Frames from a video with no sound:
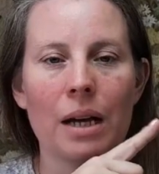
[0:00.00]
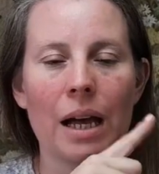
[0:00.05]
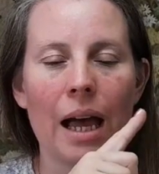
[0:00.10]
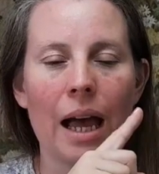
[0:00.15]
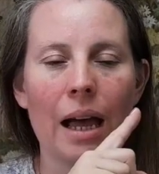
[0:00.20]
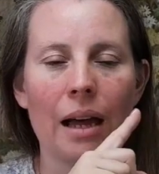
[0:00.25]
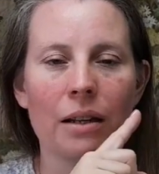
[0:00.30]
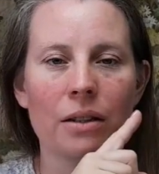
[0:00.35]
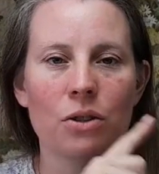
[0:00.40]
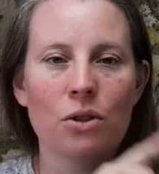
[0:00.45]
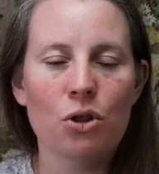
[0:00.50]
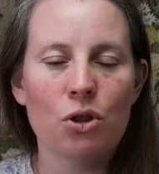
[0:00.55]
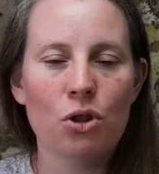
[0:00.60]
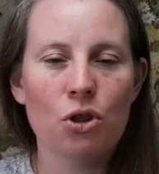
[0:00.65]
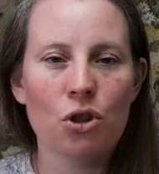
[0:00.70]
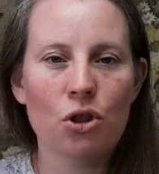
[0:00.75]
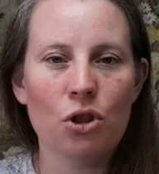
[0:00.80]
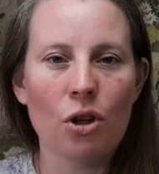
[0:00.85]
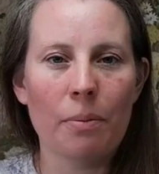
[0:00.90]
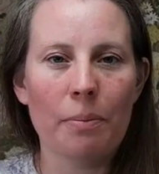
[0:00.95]
and
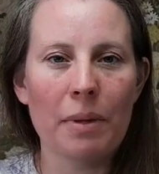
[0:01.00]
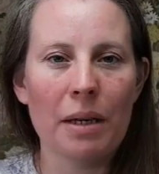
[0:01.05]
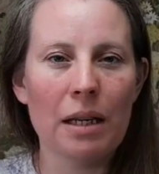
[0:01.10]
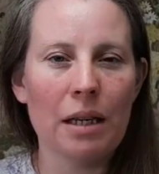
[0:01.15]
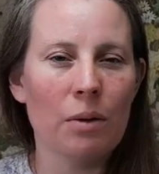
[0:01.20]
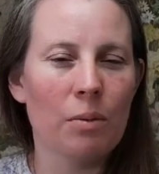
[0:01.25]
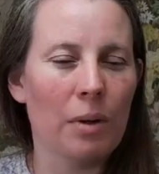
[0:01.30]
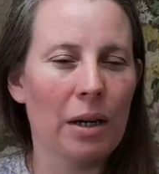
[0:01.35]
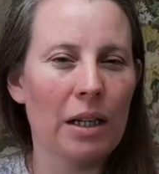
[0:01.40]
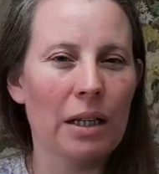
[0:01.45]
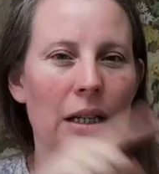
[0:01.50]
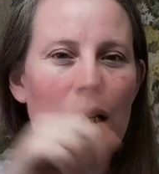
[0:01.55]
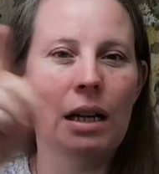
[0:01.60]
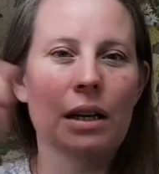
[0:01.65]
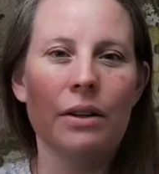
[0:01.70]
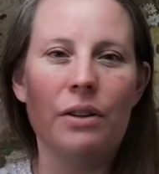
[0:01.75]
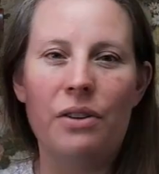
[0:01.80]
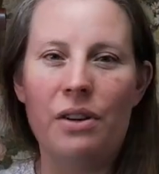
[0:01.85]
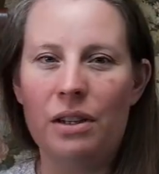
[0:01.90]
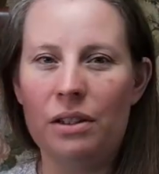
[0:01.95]
stopping in one color
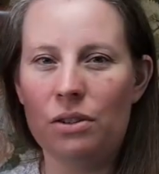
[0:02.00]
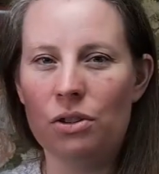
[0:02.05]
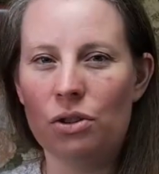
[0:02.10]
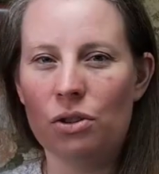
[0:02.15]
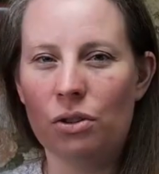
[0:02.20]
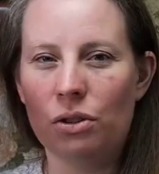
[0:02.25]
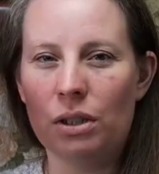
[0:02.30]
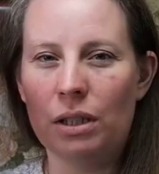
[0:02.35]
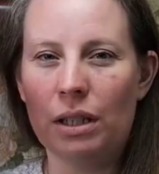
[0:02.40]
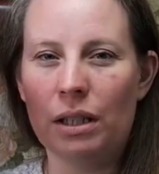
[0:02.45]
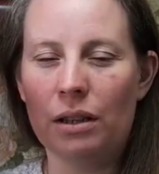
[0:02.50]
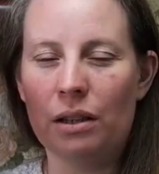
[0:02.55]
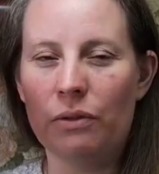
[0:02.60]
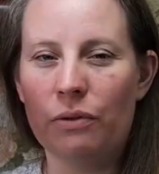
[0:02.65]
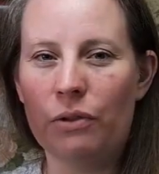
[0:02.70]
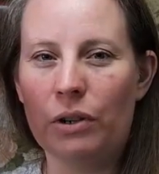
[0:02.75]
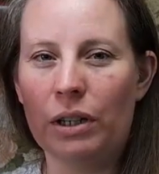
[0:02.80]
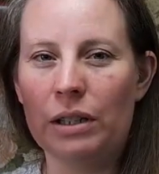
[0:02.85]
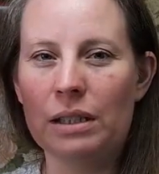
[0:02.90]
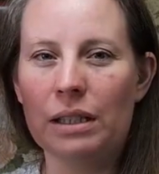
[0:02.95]
and starting at the
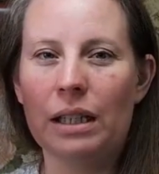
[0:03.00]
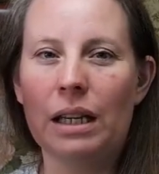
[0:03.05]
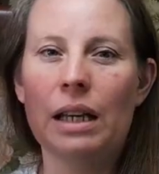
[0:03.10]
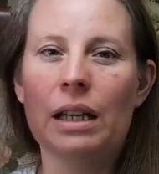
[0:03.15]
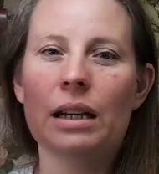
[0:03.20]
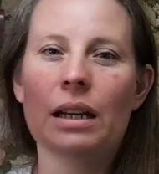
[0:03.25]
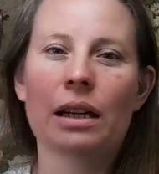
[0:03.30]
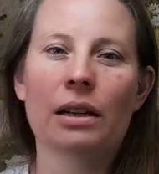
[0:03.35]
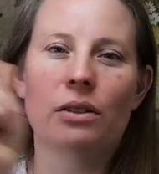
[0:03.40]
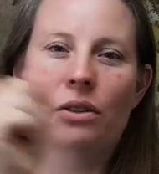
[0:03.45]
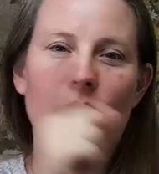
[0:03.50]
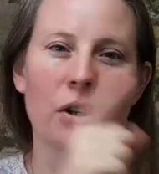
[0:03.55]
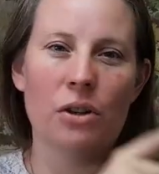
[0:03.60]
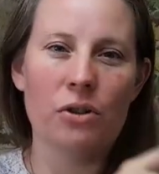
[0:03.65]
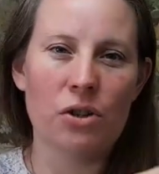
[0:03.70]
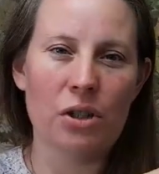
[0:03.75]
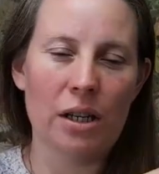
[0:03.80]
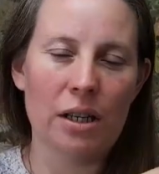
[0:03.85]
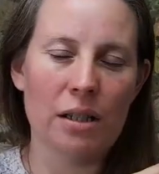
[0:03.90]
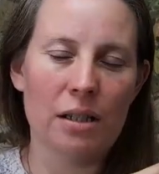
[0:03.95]
front again and
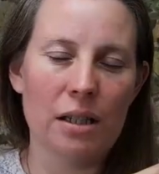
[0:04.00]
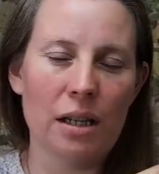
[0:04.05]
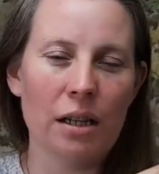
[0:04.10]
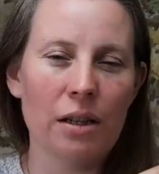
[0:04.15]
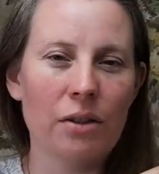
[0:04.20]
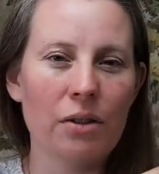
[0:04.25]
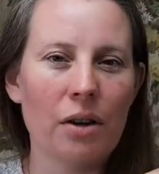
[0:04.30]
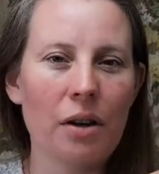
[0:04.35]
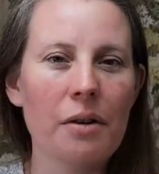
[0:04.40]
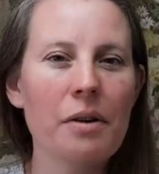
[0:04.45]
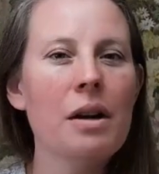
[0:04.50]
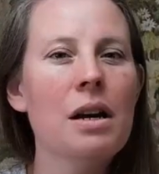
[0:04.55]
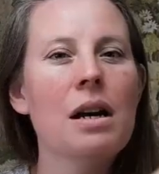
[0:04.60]
crochet the second row,